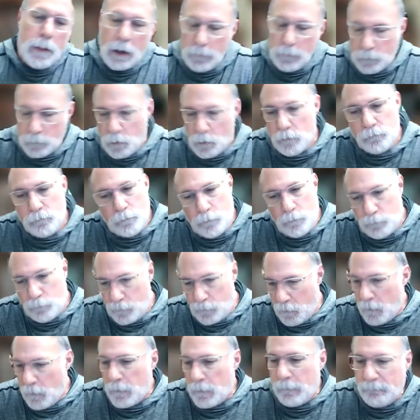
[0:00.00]
Going
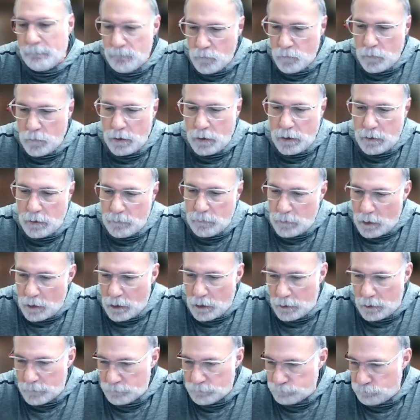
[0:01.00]
forward,
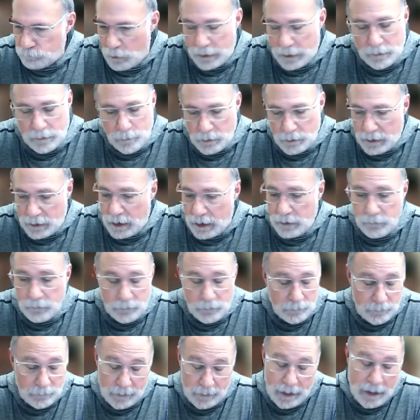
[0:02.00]
our
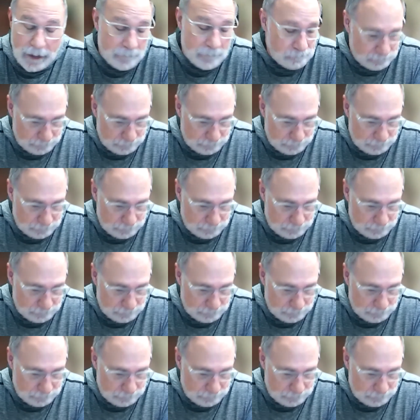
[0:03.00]
recommendations, yeah.